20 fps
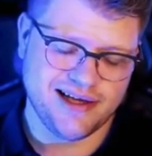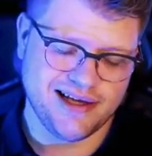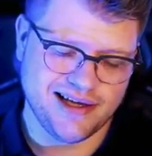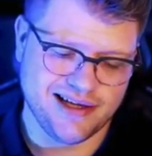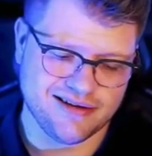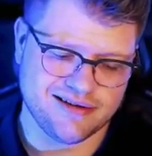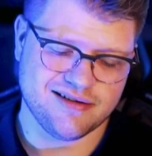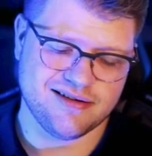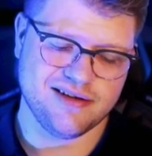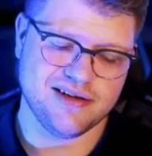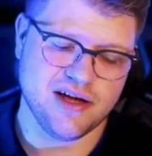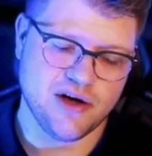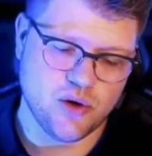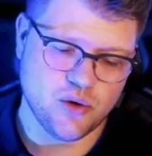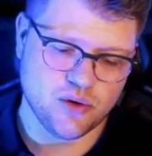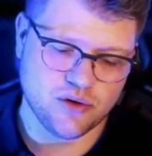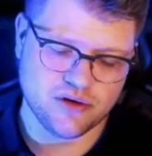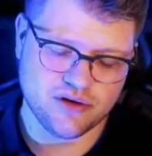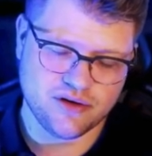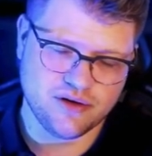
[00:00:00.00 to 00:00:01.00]
And
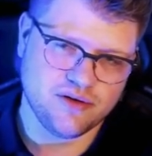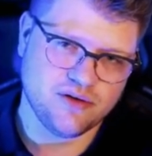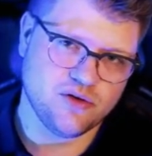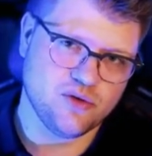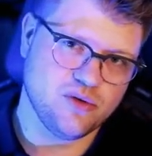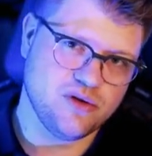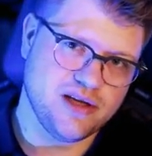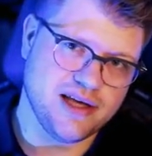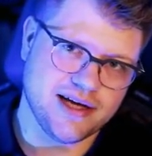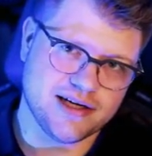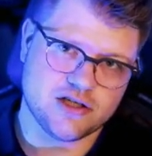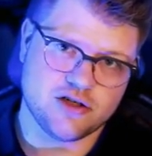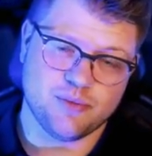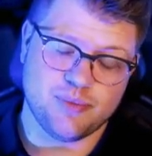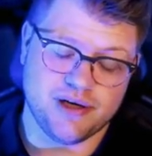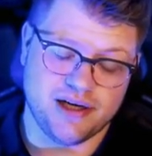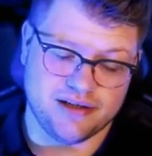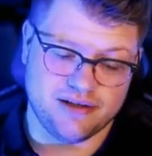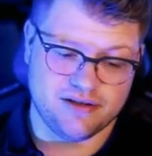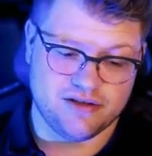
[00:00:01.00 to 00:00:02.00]
now to the
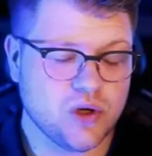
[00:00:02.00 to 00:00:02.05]
actual part.